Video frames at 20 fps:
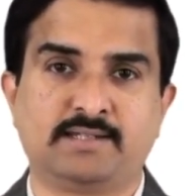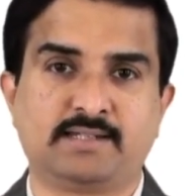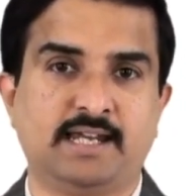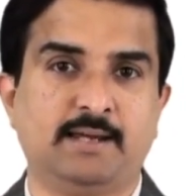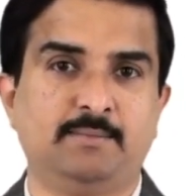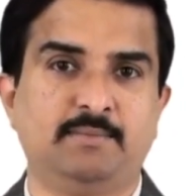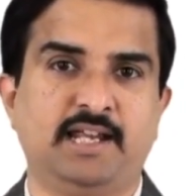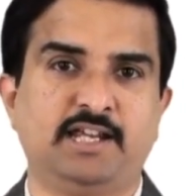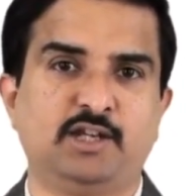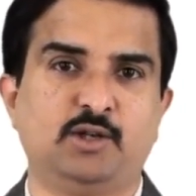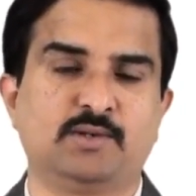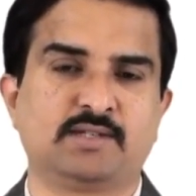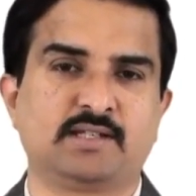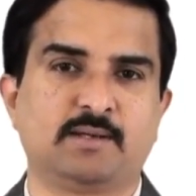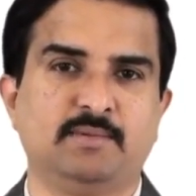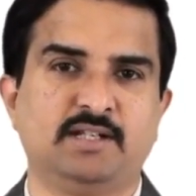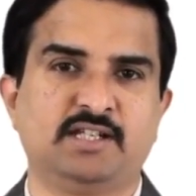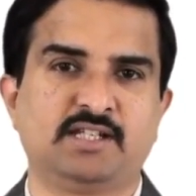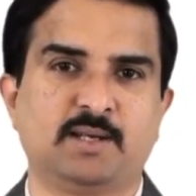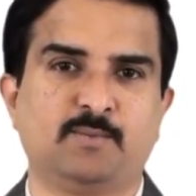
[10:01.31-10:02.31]
same like
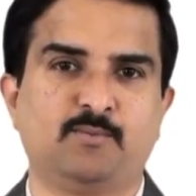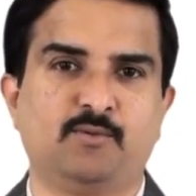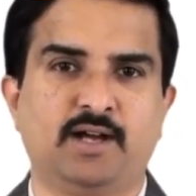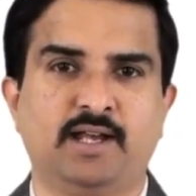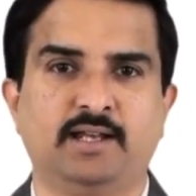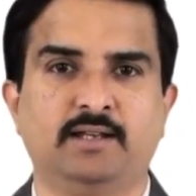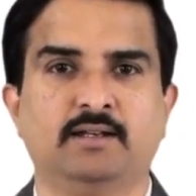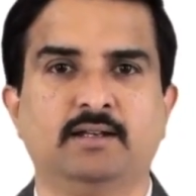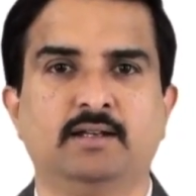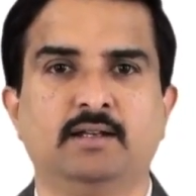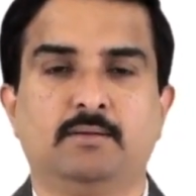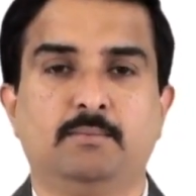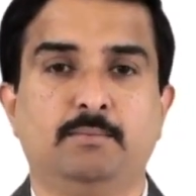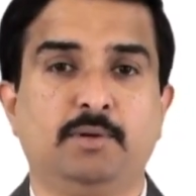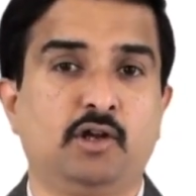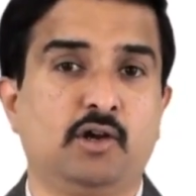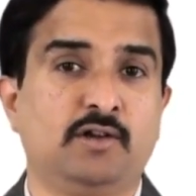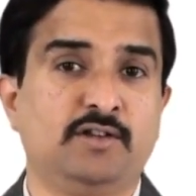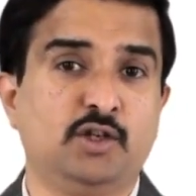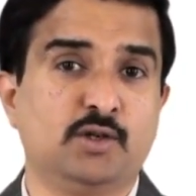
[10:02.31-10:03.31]
USMLE Step 1,
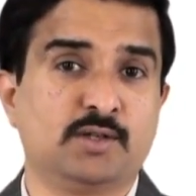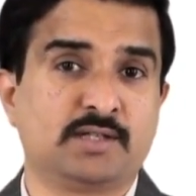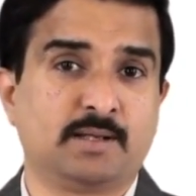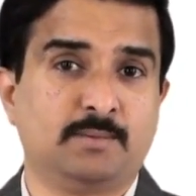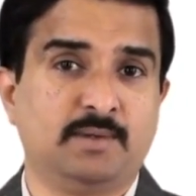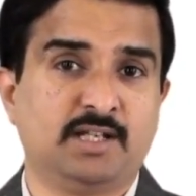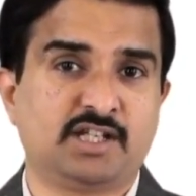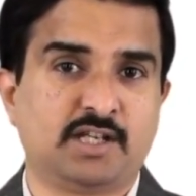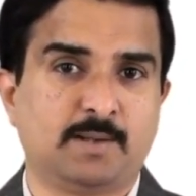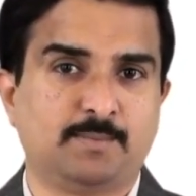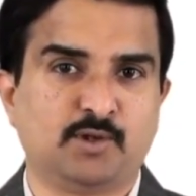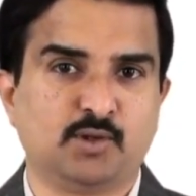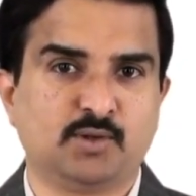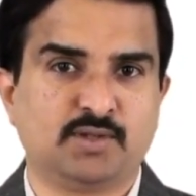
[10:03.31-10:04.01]
because USMLE Step 2